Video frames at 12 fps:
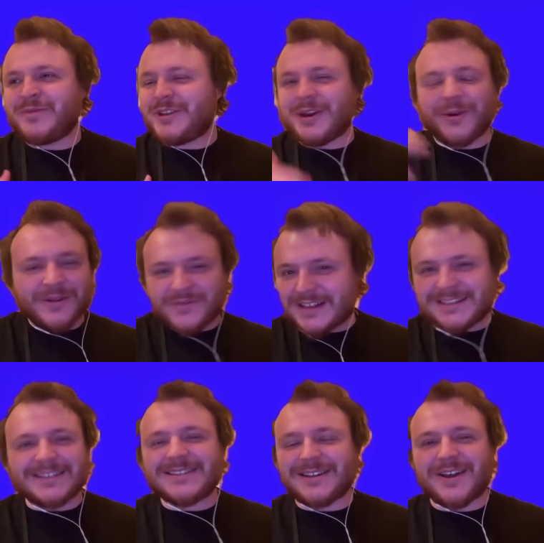
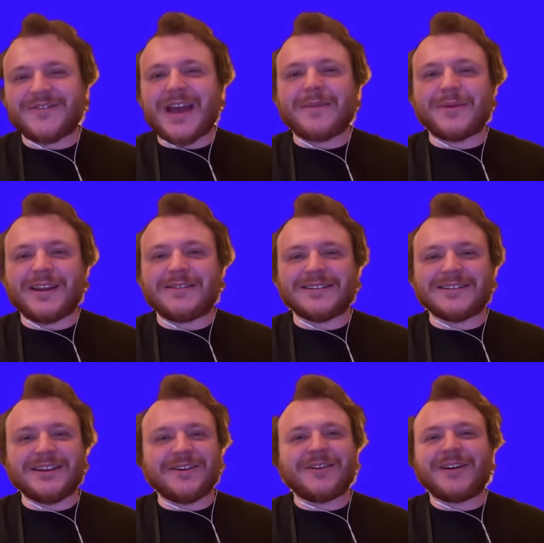events and stuff happening
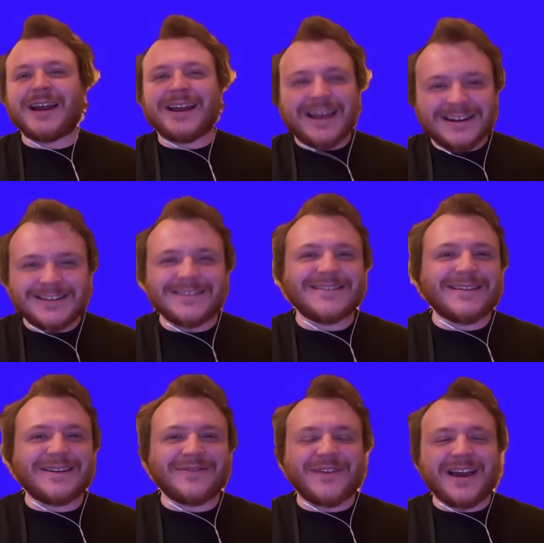this year. I didn't
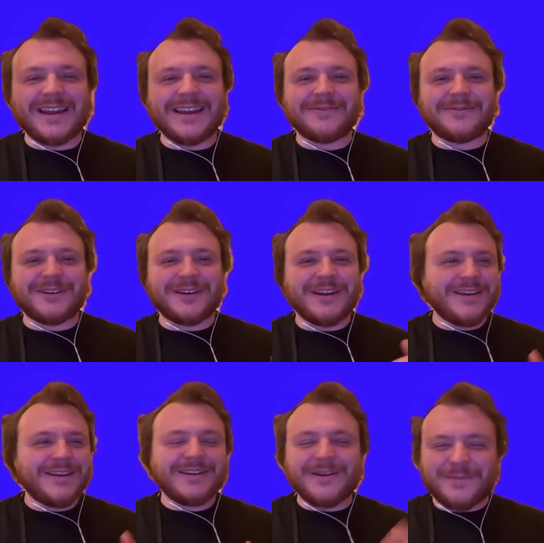think Feige would,
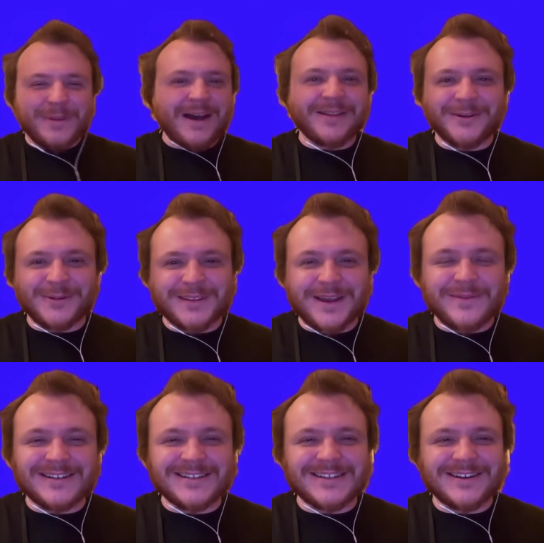bother with
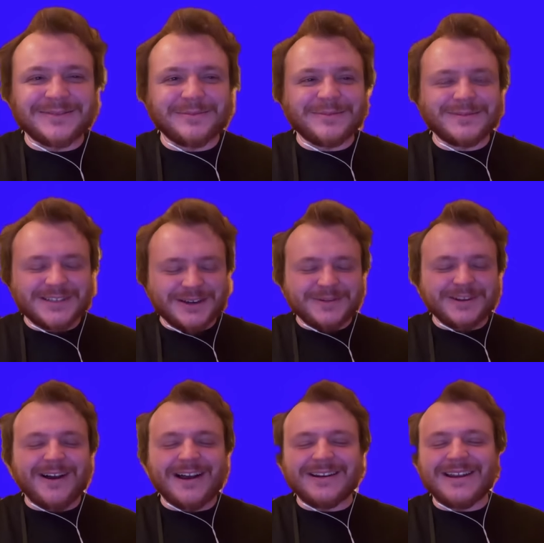coming to
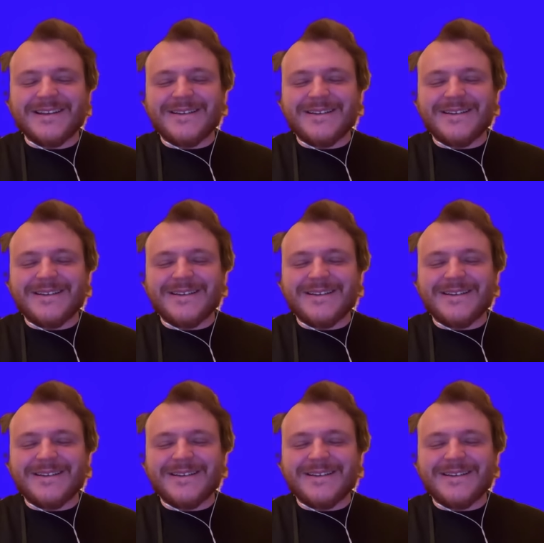CinemaCon,